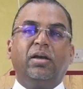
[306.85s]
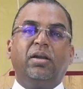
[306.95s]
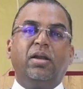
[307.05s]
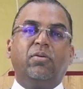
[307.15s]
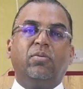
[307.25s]

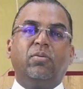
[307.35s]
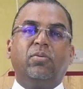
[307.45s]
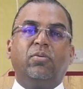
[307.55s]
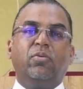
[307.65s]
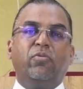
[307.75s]

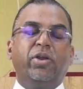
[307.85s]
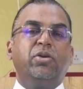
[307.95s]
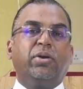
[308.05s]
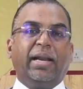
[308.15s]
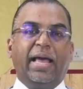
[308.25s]
Now, when
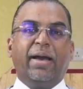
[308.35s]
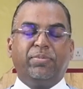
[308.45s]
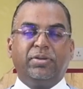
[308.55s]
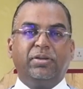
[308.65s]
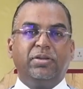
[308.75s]
you
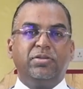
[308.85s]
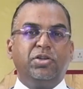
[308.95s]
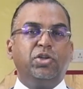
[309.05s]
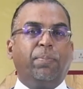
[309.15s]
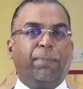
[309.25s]
clapped,
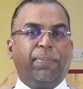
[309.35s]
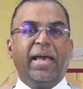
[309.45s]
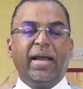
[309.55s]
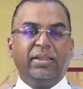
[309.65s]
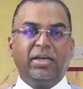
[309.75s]
did you
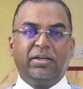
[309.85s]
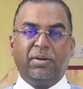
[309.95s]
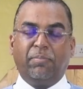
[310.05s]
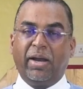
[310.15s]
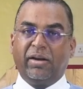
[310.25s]
plan
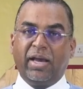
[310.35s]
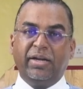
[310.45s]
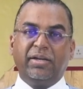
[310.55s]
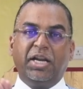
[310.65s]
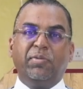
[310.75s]
that my
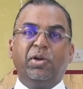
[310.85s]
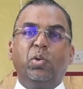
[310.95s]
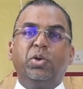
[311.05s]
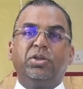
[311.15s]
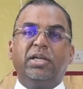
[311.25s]
right hand will
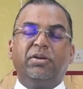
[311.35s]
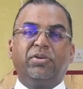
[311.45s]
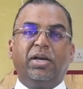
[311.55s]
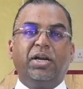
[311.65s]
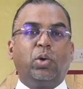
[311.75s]
go into the
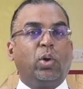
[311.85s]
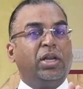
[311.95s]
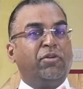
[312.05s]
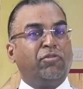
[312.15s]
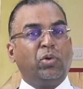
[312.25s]
left hand or
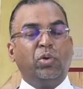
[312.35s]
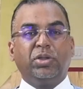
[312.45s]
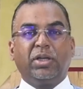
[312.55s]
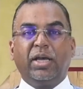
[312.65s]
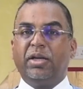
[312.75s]
left will go into
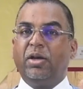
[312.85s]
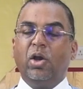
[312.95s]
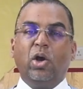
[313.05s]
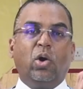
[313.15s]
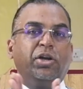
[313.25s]
the right
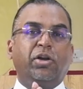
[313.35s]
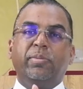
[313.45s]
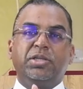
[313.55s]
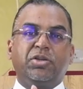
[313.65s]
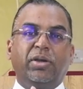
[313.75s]
or it will
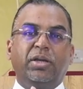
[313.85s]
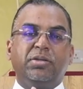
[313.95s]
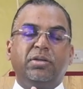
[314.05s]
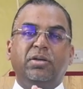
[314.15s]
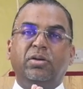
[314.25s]
be straight?